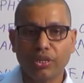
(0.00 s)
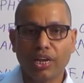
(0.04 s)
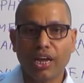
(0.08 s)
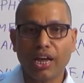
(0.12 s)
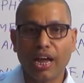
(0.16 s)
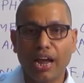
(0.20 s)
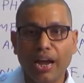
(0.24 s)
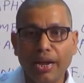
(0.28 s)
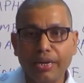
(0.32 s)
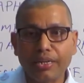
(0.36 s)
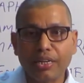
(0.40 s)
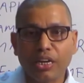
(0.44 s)

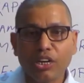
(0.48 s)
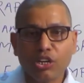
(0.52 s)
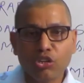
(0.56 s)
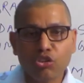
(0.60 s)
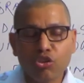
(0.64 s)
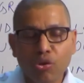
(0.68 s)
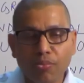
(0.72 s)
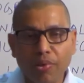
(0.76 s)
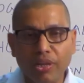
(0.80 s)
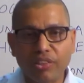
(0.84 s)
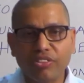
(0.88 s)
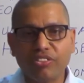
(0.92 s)
And
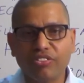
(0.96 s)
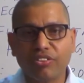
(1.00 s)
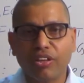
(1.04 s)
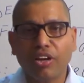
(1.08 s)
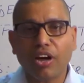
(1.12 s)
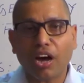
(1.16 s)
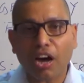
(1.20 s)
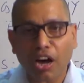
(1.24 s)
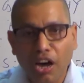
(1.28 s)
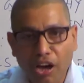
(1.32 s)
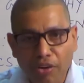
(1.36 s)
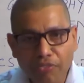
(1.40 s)
humans
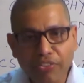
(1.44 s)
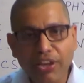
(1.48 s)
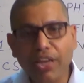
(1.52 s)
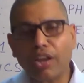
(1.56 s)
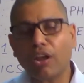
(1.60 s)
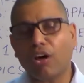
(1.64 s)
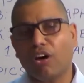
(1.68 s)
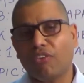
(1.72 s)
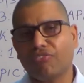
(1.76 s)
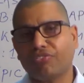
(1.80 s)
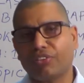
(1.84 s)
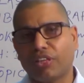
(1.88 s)

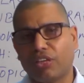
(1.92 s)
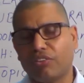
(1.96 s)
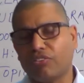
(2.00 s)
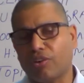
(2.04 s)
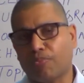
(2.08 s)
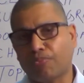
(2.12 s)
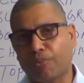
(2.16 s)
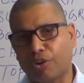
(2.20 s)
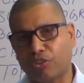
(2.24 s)
avail of these